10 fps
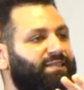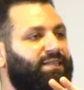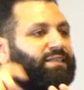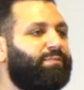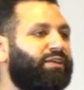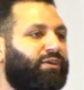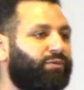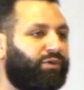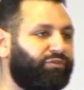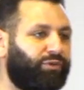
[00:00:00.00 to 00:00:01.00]
systematic
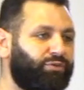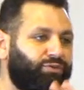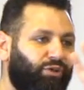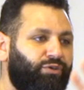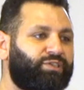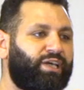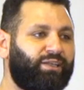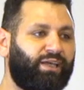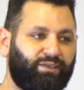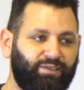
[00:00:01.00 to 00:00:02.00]
reviews, you
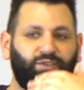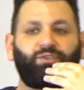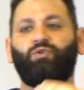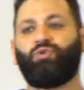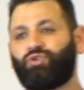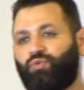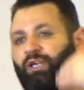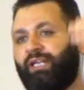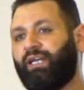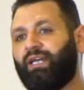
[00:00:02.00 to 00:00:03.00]
understand that this is
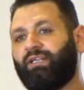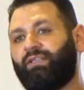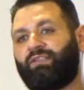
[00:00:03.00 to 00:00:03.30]
usually the